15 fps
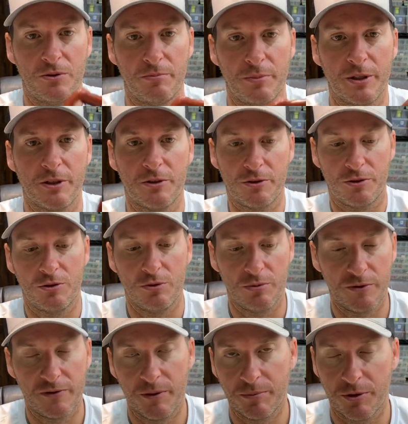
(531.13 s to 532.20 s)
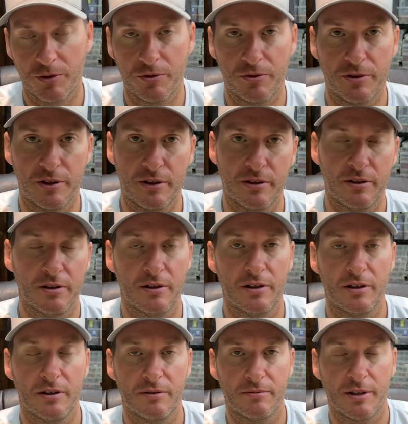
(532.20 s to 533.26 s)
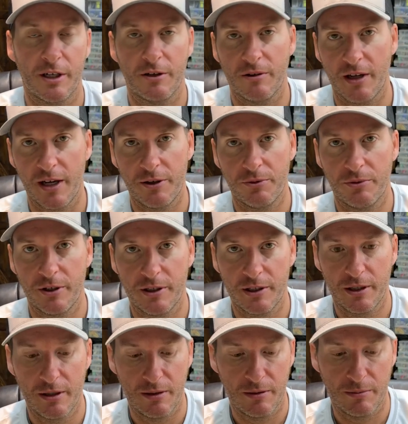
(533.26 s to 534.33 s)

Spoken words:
a bigger tube if I'm throwing a Carolina rig.